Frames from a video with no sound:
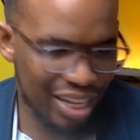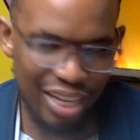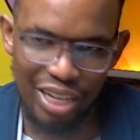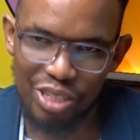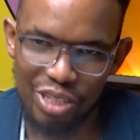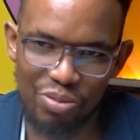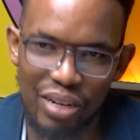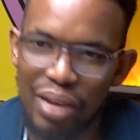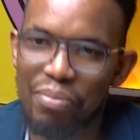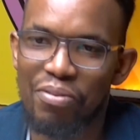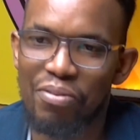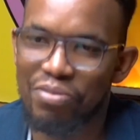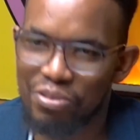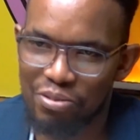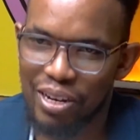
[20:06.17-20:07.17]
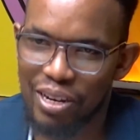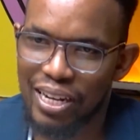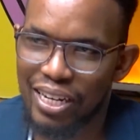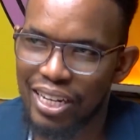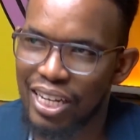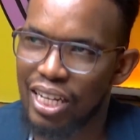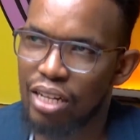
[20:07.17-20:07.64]
Should I move to one?
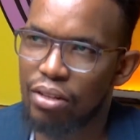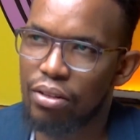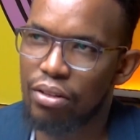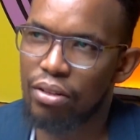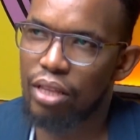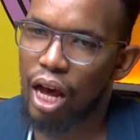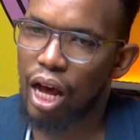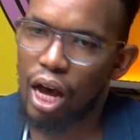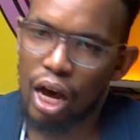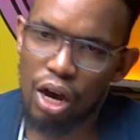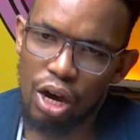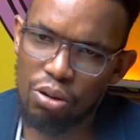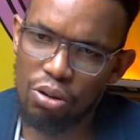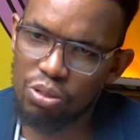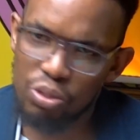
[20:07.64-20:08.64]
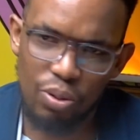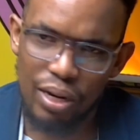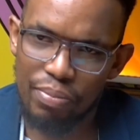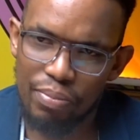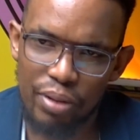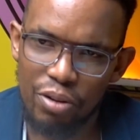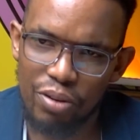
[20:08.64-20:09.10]
How should one
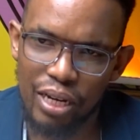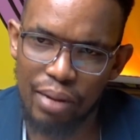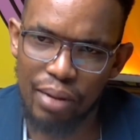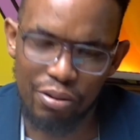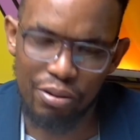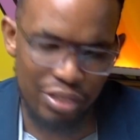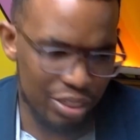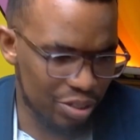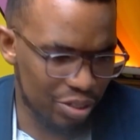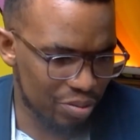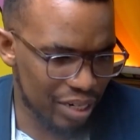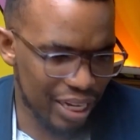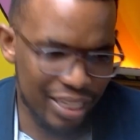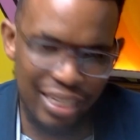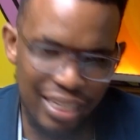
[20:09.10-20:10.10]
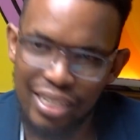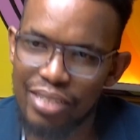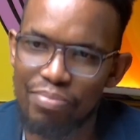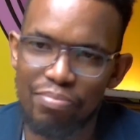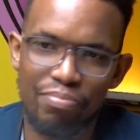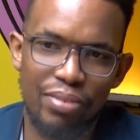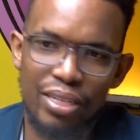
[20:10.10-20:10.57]
be going about it? Should I just
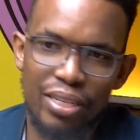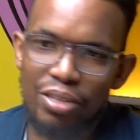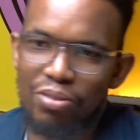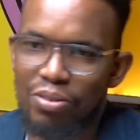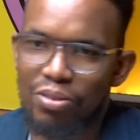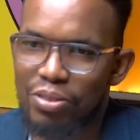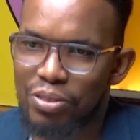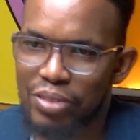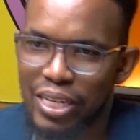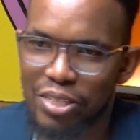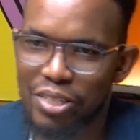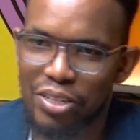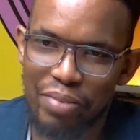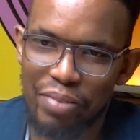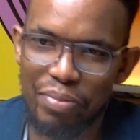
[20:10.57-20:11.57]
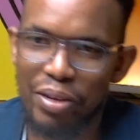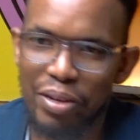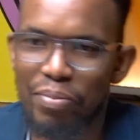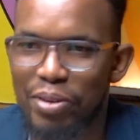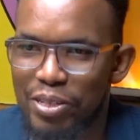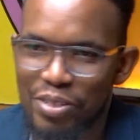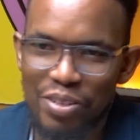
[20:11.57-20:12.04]
be, should I join the big
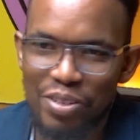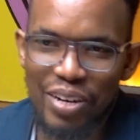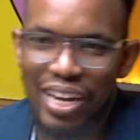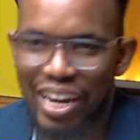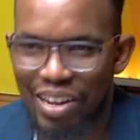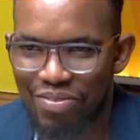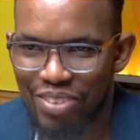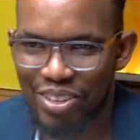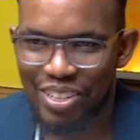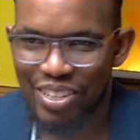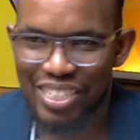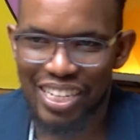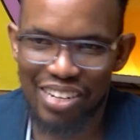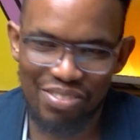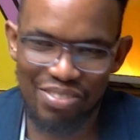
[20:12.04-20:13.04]
boys, Harambee yourselves?